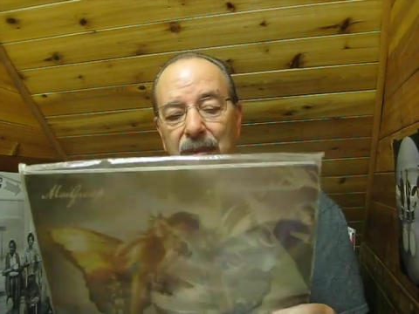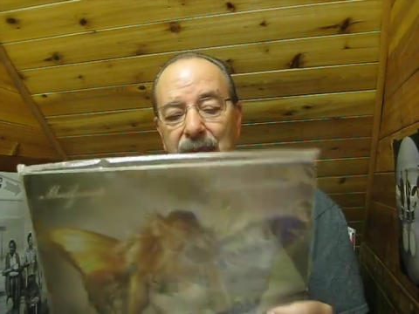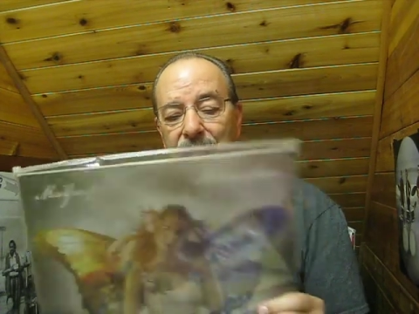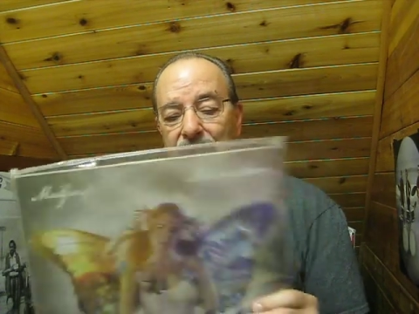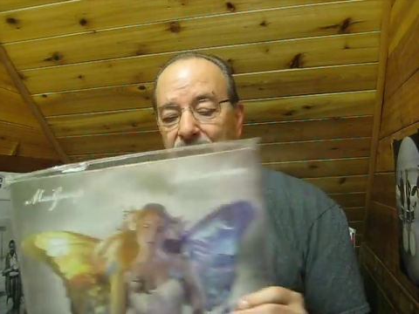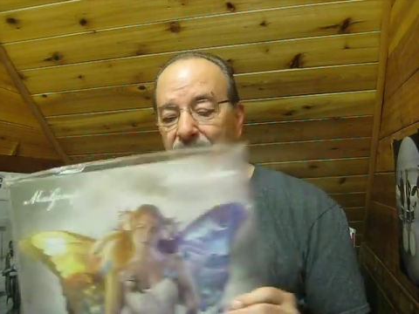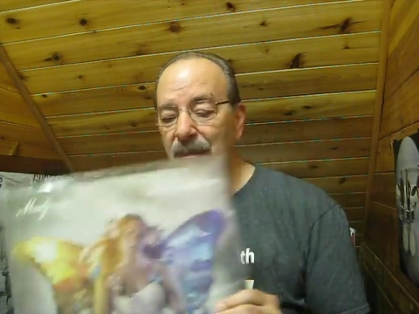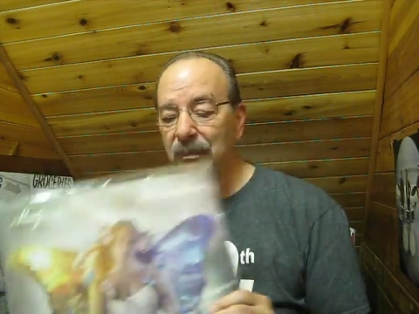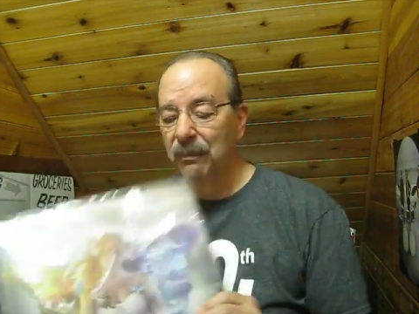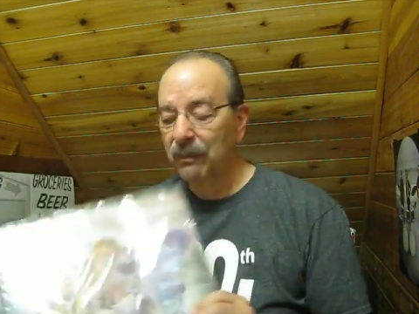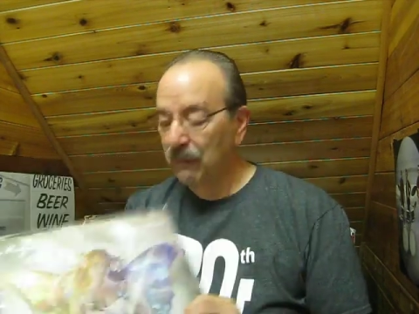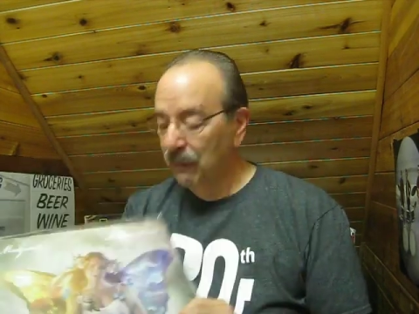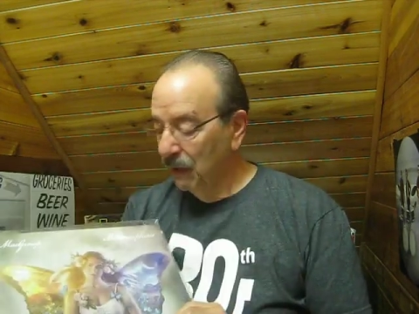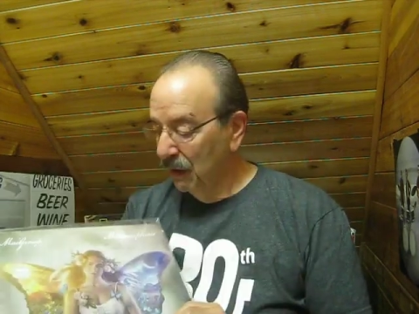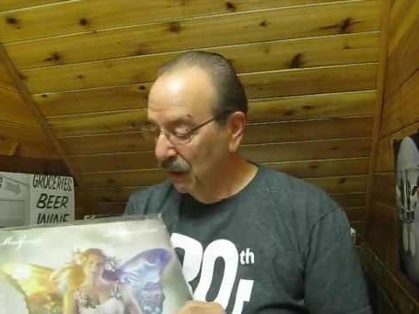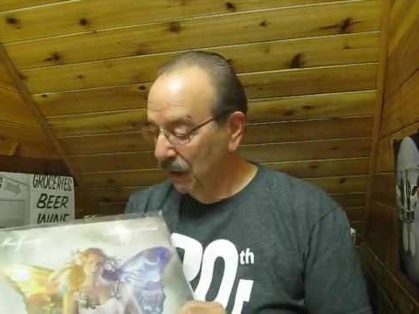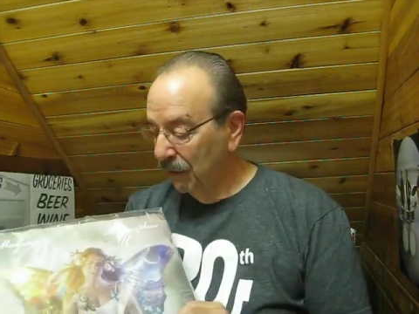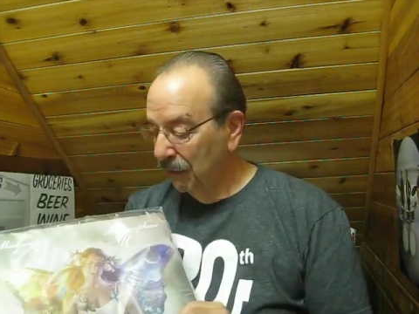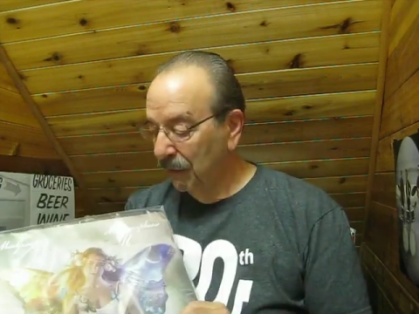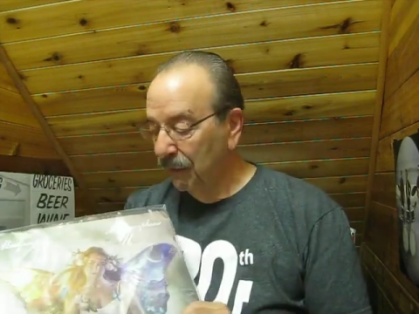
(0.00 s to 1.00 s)

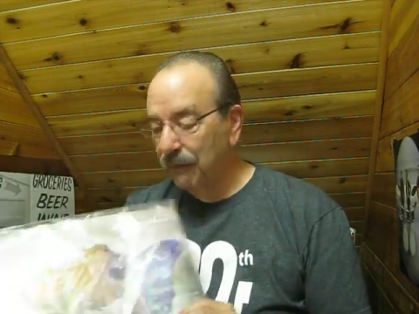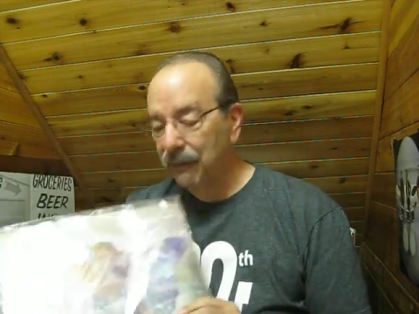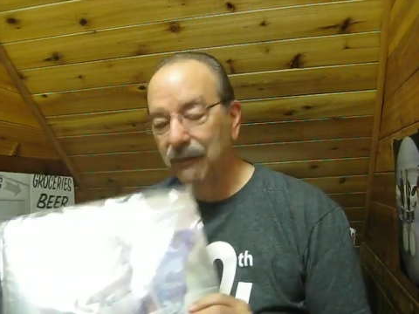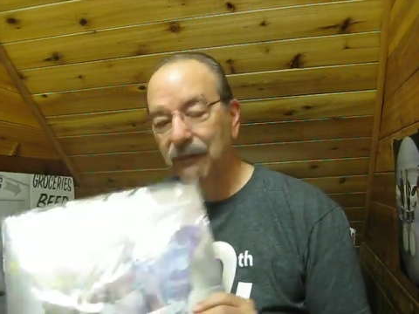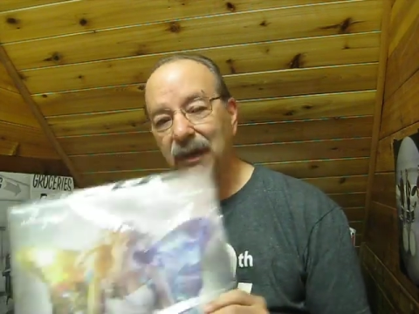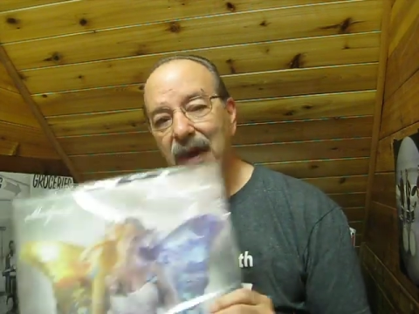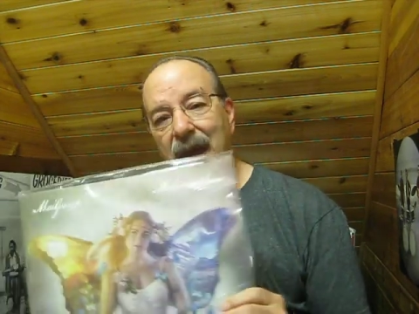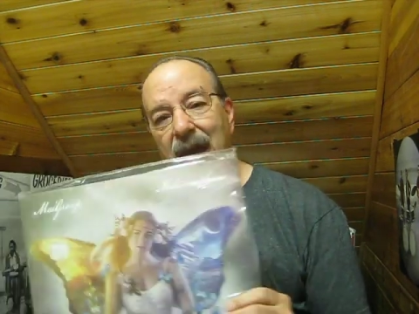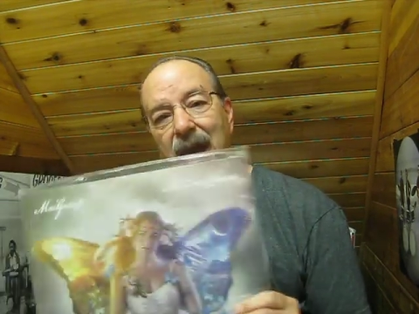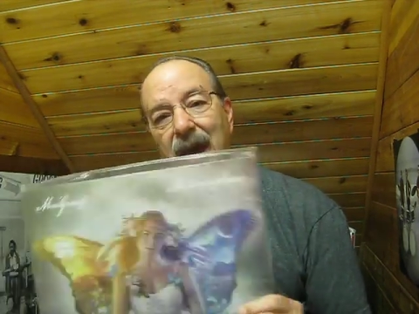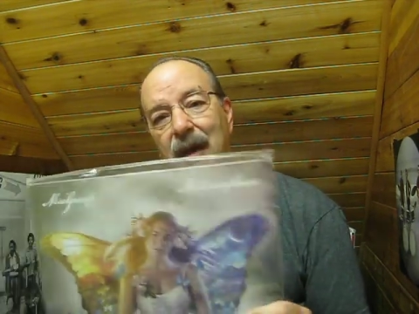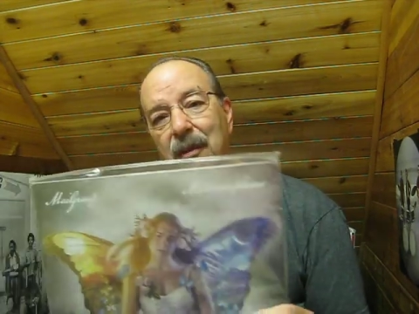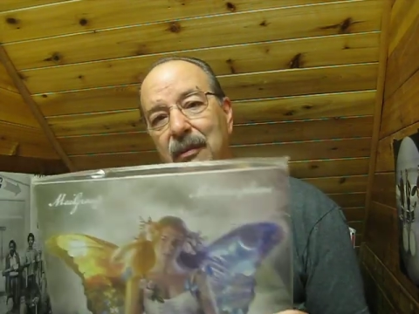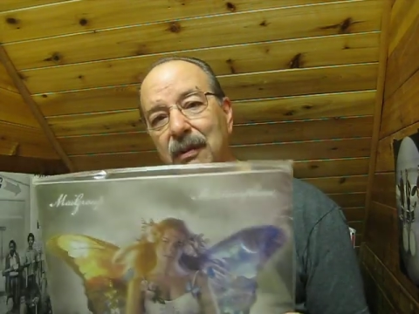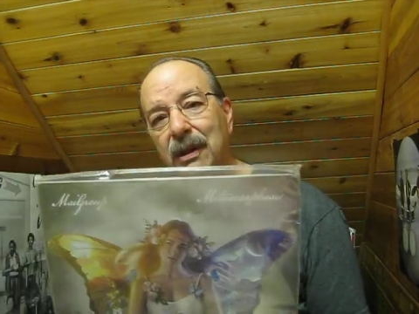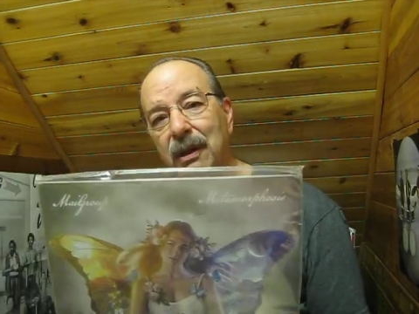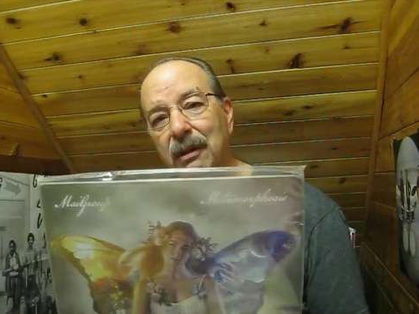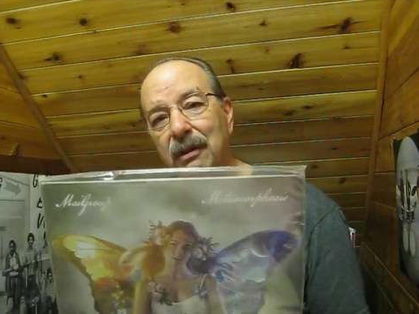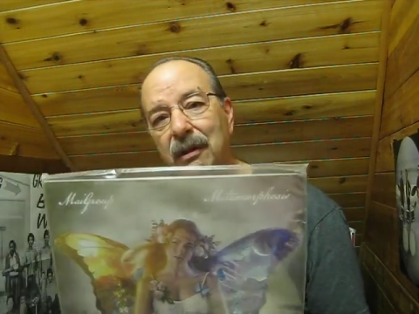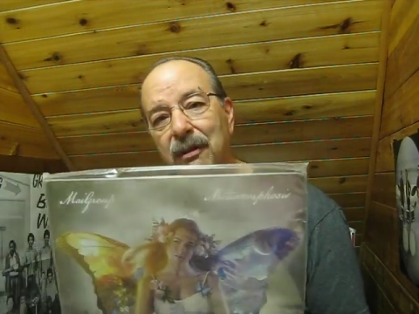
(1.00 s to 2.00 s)

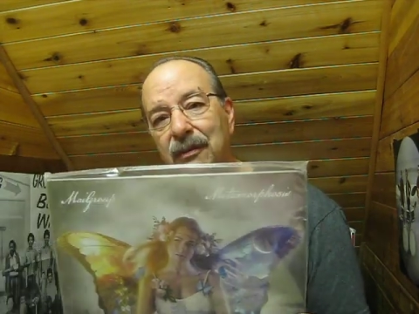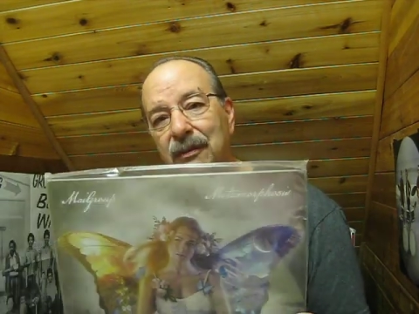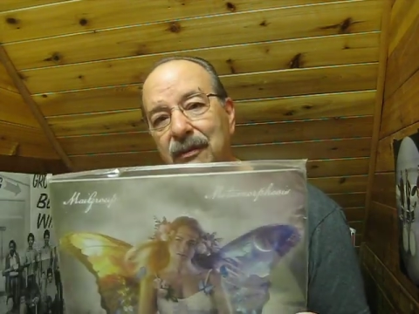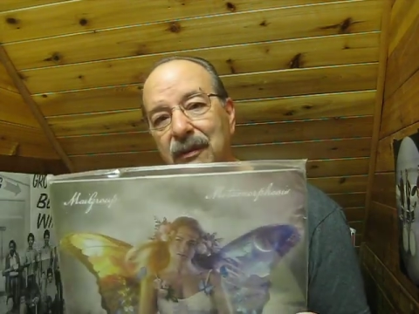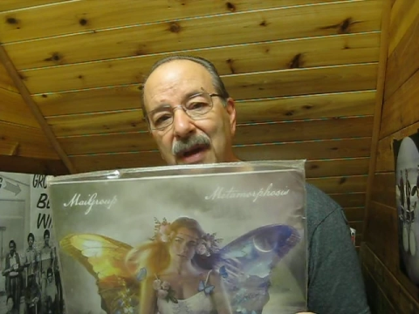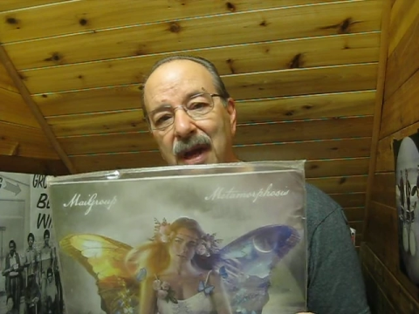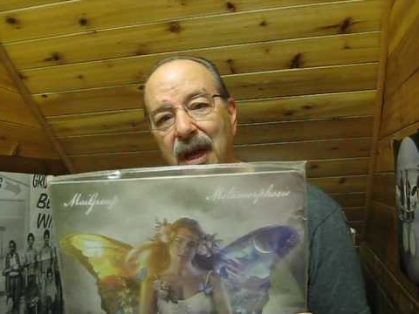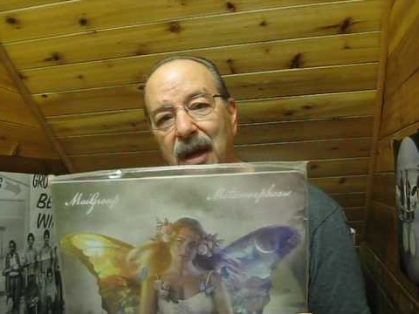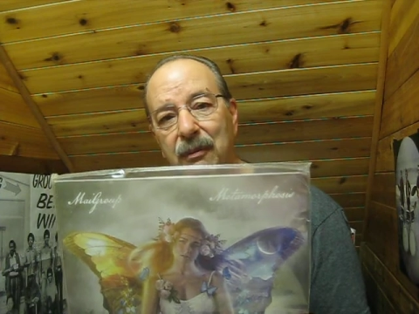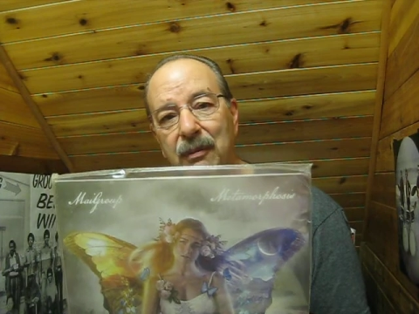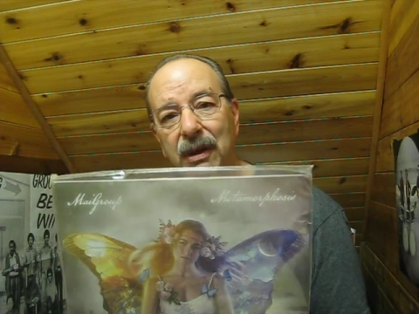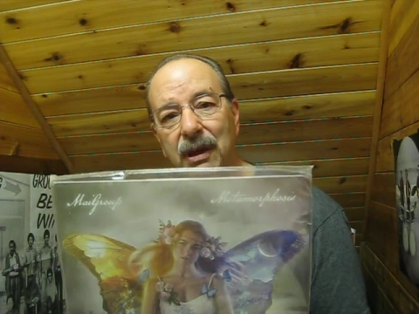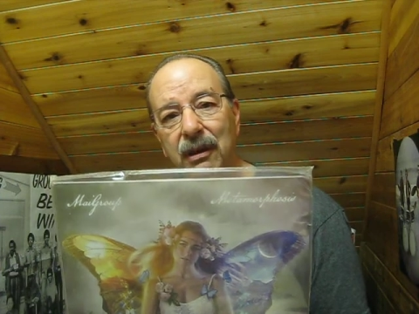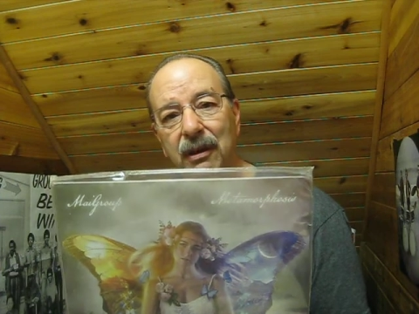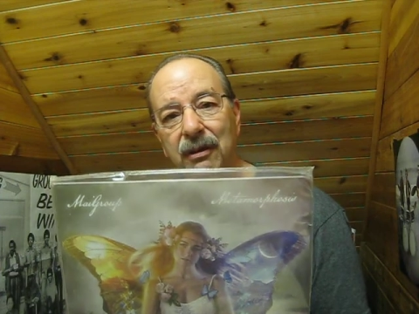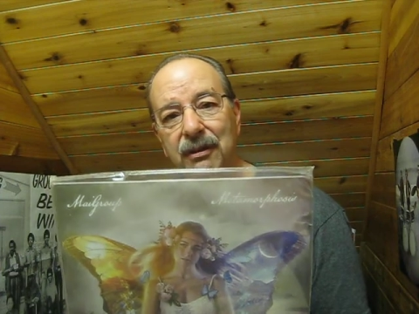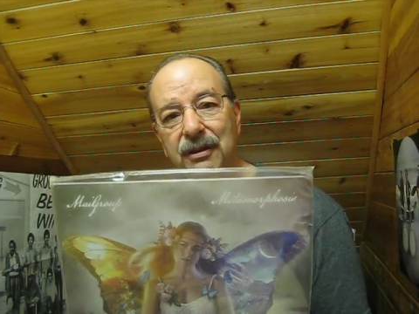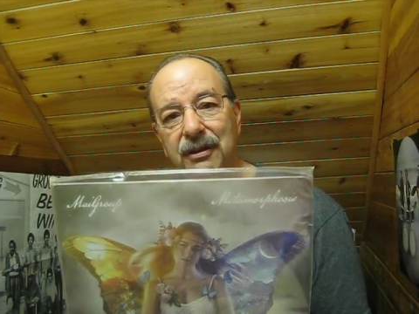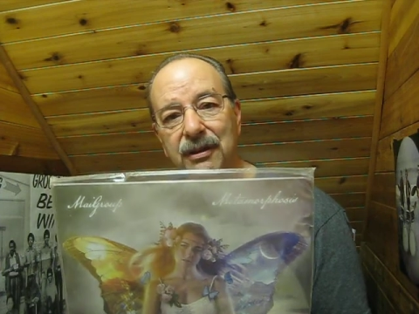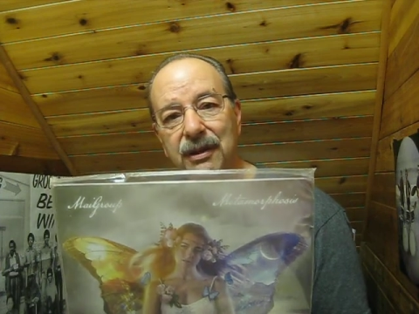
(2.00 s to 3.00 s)
Fabulous,
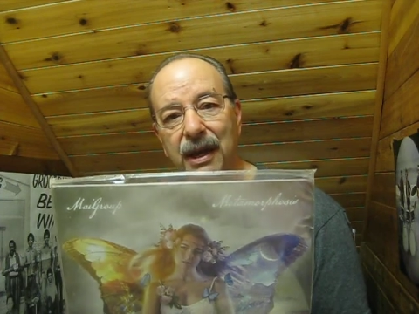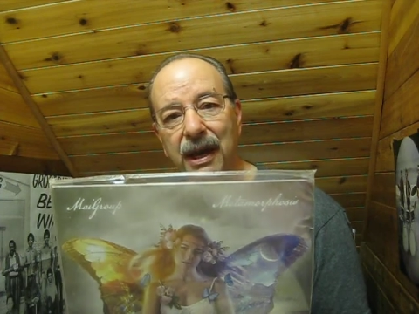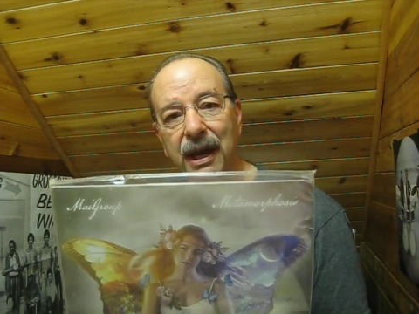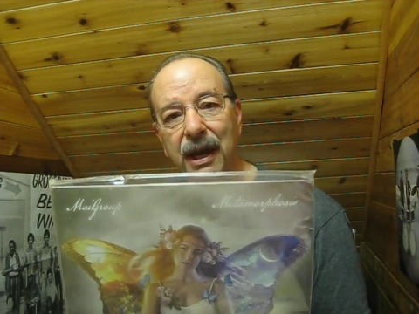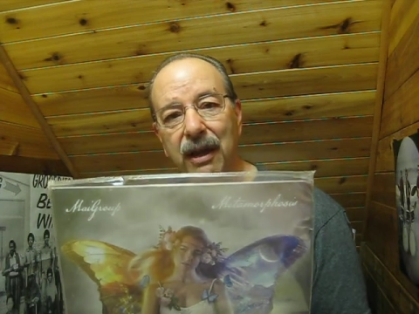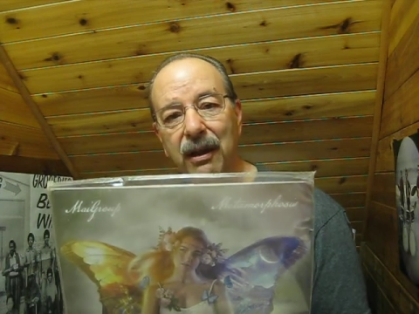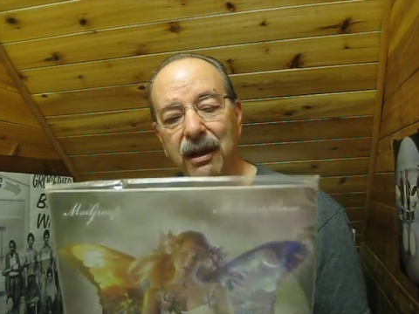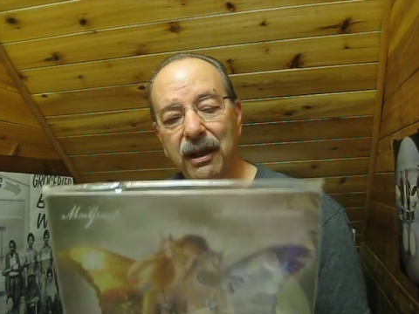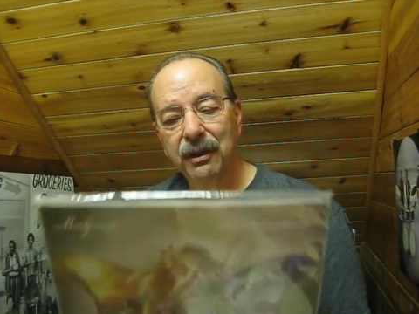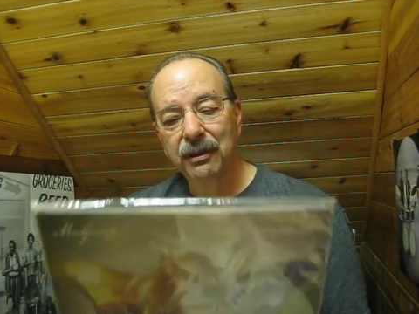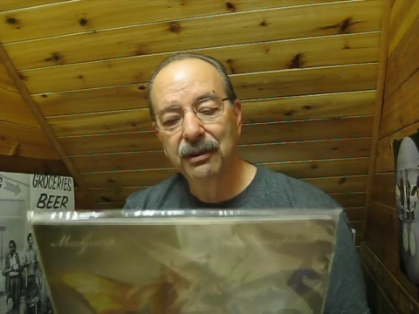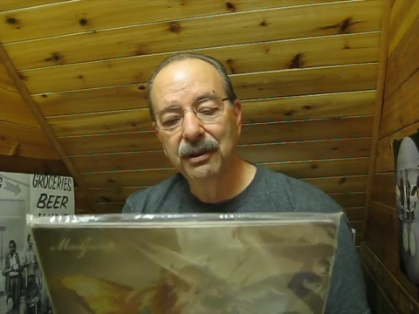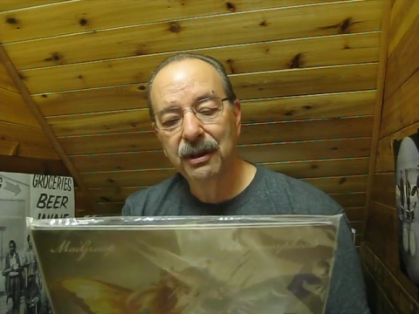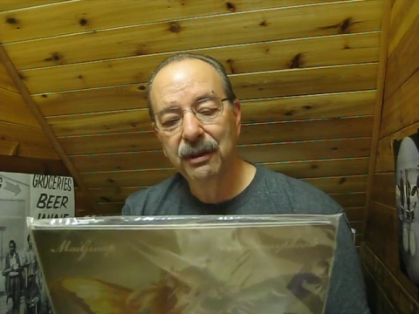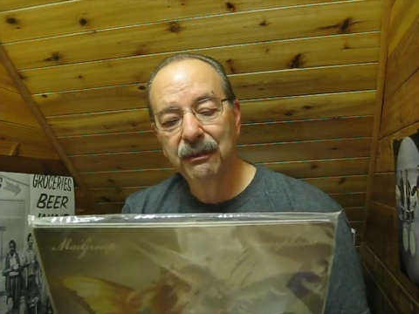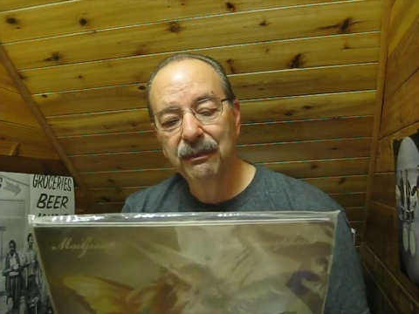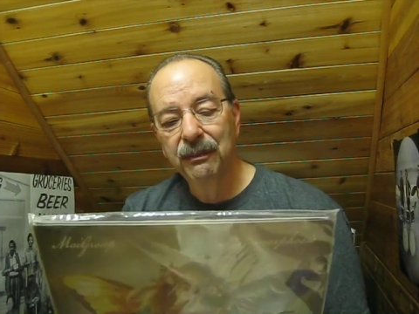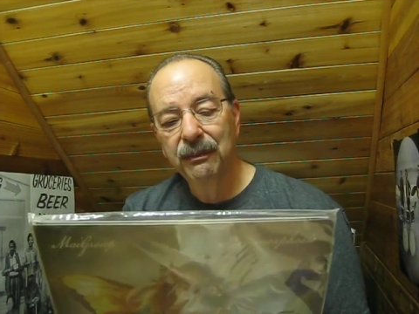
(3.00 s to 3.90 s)
fabulous talent.